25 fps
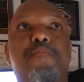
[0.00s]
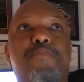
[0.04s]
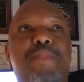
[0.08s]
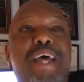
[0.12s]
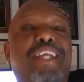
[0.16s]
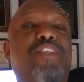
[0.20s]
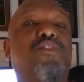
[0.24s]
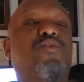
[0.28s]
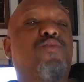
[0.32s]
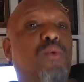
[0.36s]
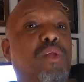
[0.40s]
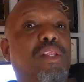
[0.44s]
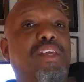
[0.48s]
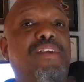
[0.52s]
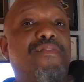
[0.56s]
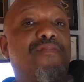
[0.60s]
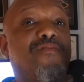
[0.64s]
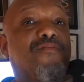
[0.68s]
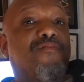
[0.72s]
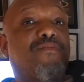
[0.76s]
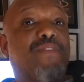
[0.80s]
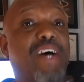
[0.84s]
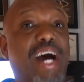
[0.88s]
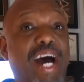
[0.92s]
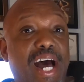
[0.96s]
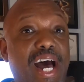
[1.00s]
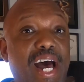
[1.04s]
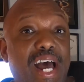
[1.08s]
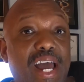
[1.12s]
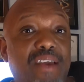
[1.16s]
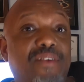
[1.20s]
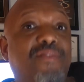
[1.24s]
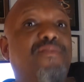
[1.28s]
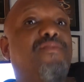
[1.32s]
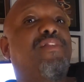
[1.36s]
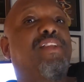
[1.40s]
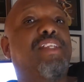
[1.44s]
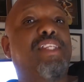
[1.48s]
That's really
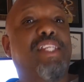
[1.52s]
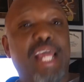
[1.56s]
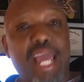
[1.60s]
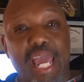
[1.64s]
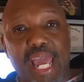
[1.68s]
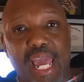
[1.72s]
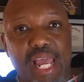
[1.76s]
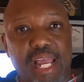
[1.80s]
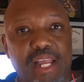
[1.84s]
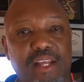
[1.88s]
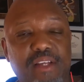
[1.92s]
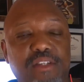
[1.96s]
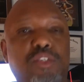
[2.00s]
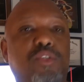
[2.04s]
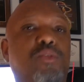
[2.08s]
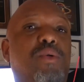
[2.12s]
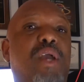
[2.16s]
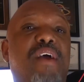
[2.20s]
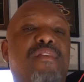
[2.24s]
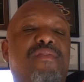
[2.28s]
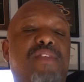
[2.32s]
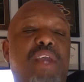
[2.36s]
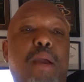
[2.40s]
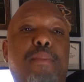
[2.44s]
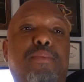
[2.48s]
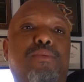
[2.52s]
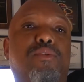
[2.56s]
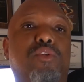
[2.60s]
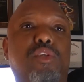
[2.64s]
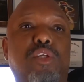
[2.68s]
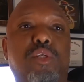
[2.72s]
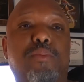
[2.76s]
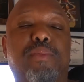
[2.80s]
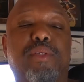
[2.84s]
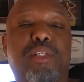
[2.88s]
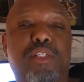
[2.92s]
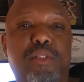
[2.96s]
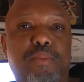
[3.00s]
five days you have the
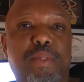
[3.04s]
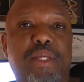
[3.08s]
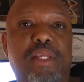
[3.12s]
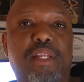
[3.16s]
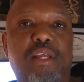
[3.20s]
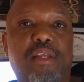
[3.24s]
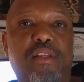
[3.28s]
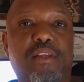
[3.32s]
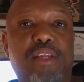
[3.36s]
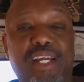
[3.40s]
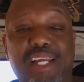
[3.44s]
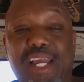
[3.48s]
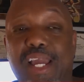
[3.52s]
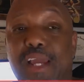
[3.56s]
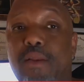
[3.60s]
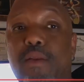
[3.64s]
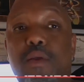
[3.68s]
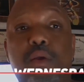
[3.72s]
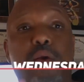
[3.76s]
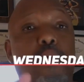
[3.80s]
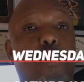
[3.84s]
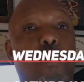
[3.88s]
opportunity to participate in. Again,